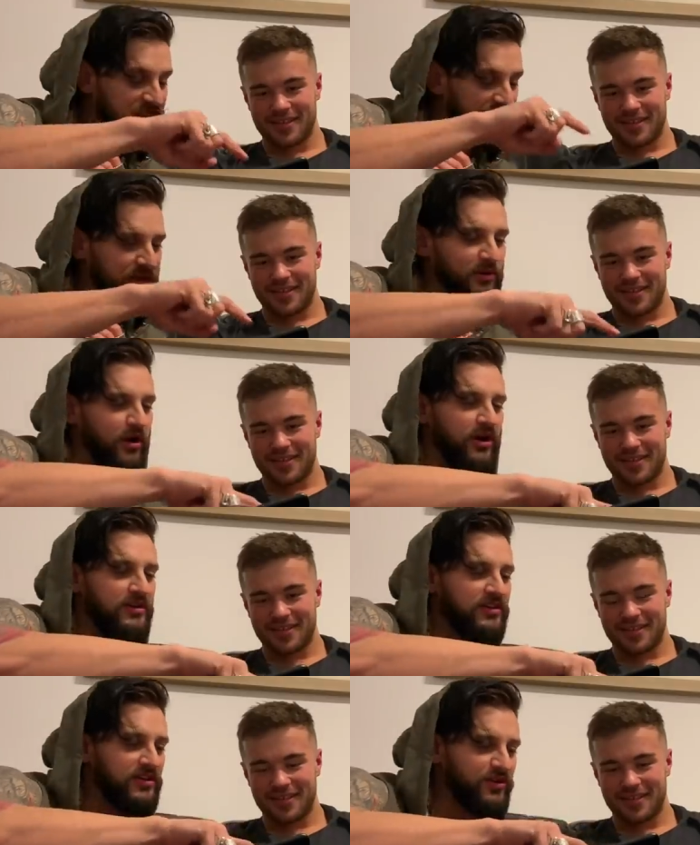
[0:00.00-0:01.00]
Speaker 1: Don't get me
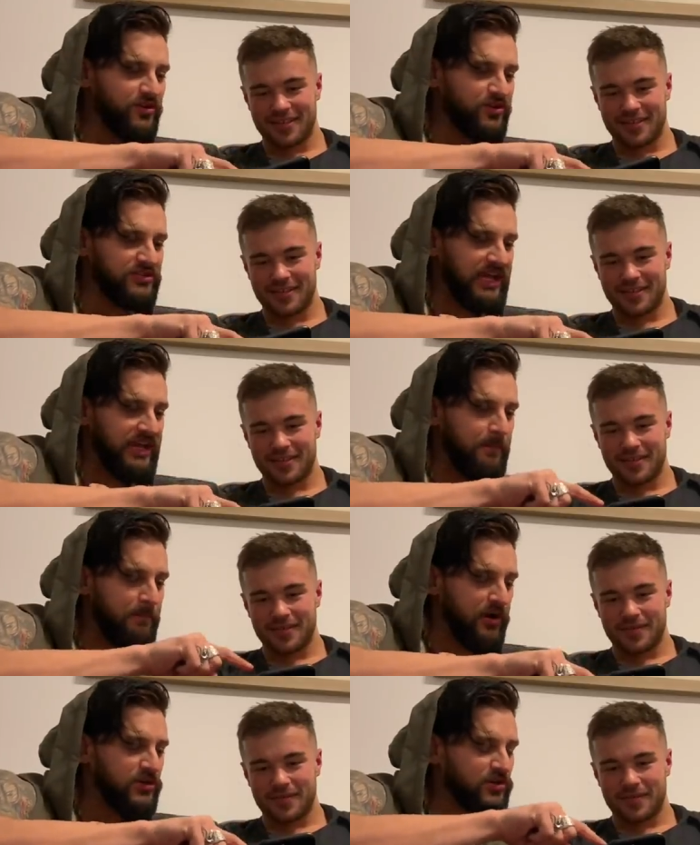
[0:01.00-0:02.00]
wrong, you look good there,
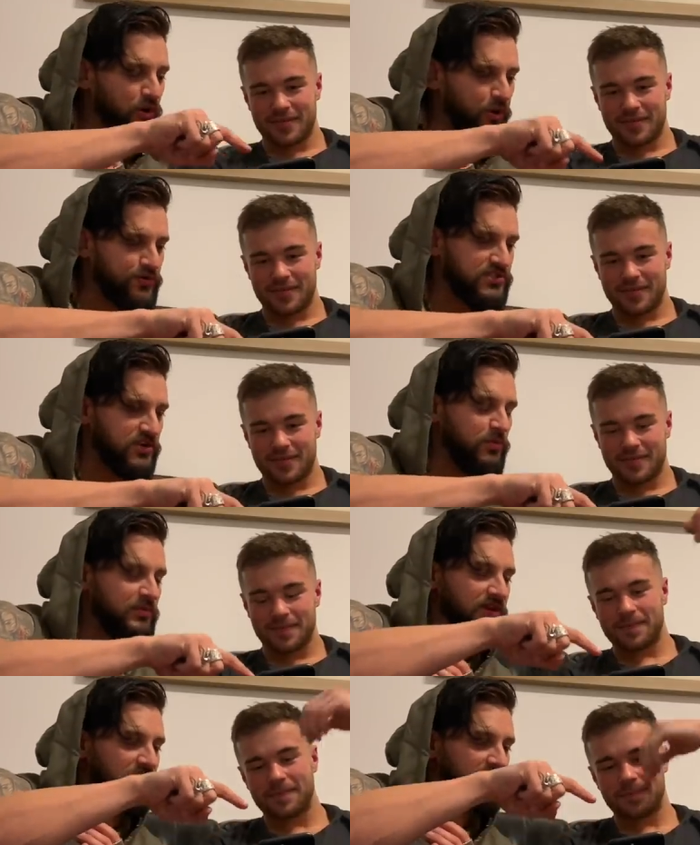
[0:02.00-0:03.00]
but you could also
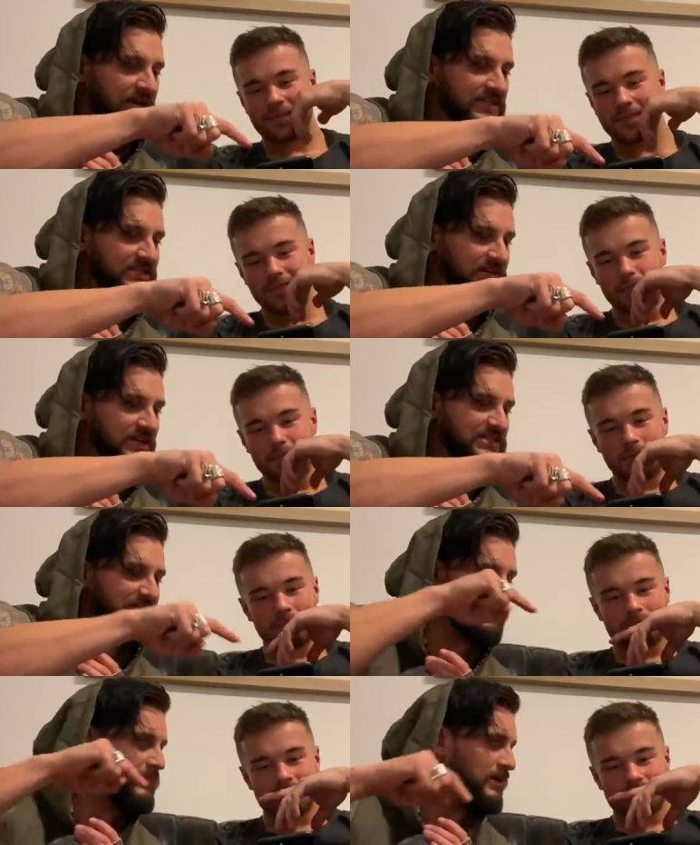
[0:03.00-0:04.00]
be in a
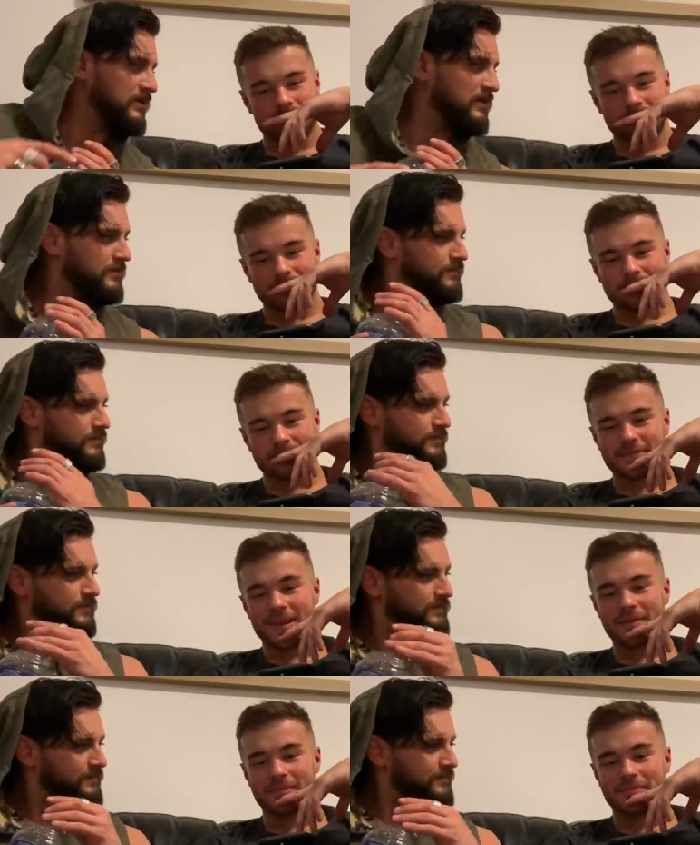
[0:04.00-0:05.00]
1990s boy band.
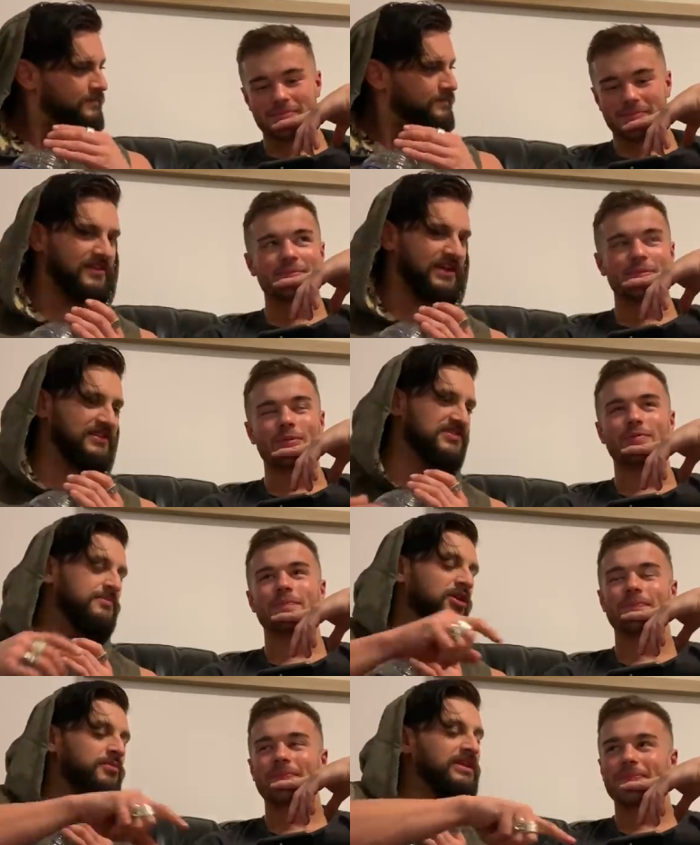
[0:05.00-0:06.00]
yeah, but like there's a
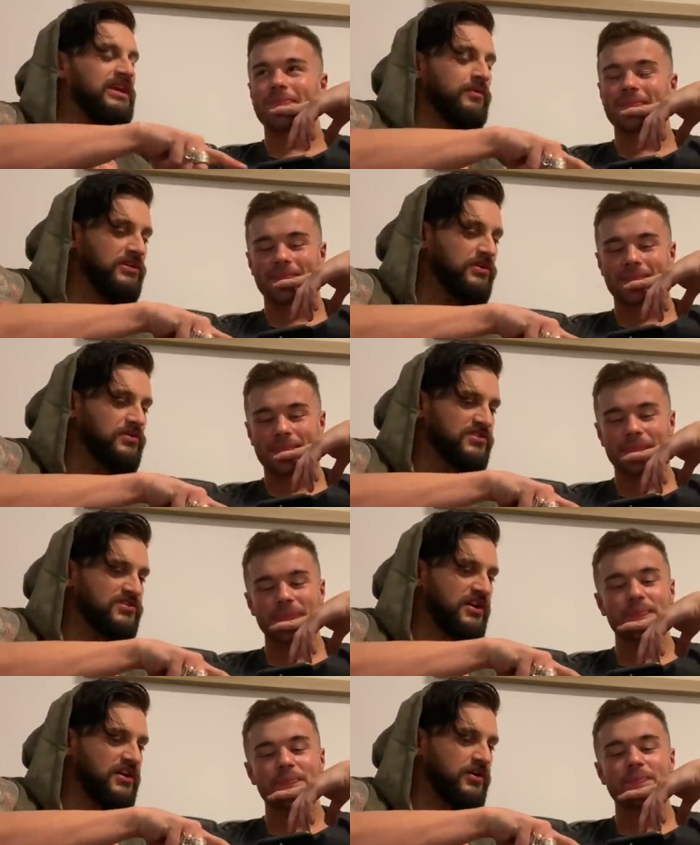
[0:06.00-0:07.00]
moment here where you could just
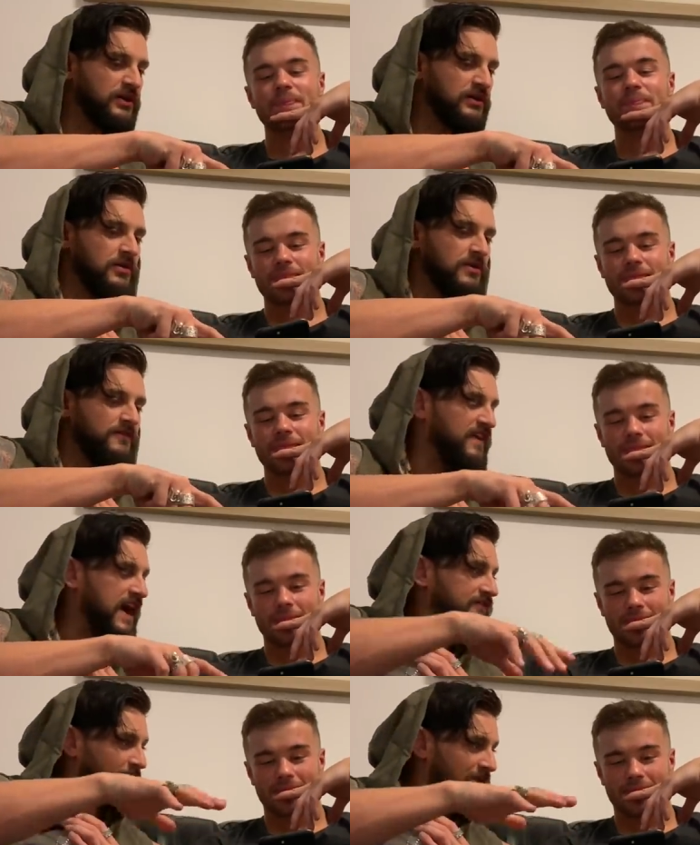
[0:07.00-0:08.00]
start going,
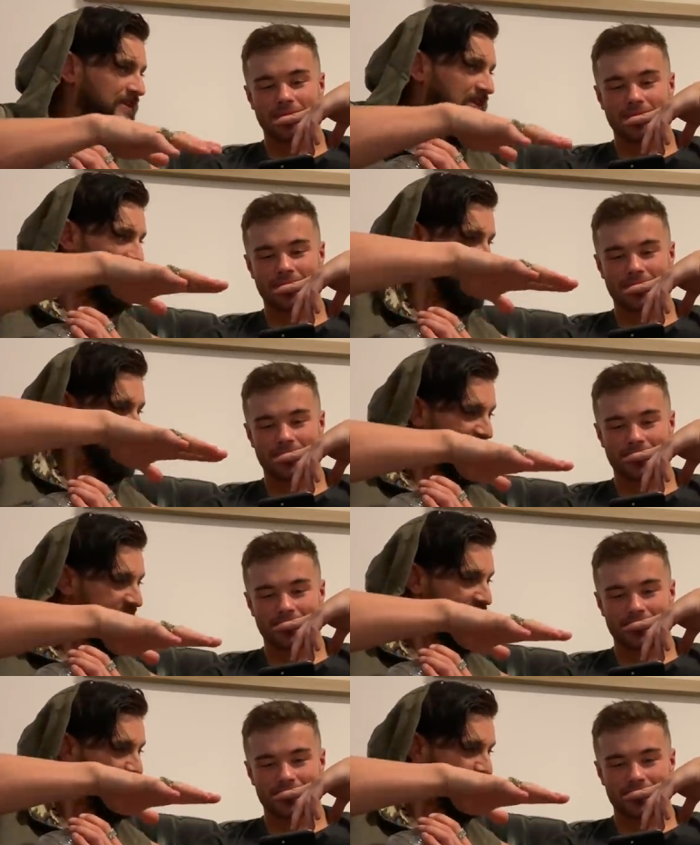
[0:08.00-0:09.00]
Father make you get
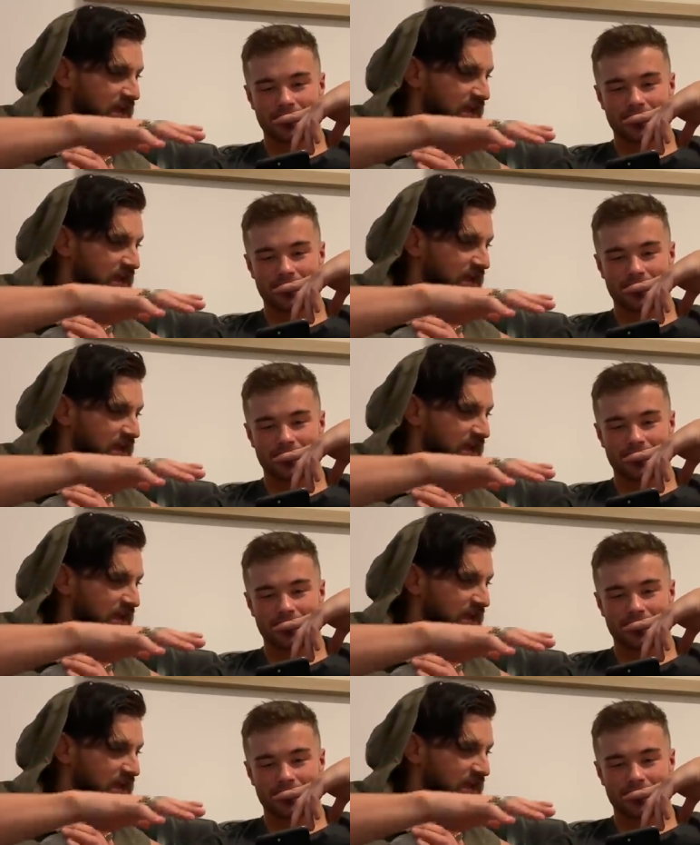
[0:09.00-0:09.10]
down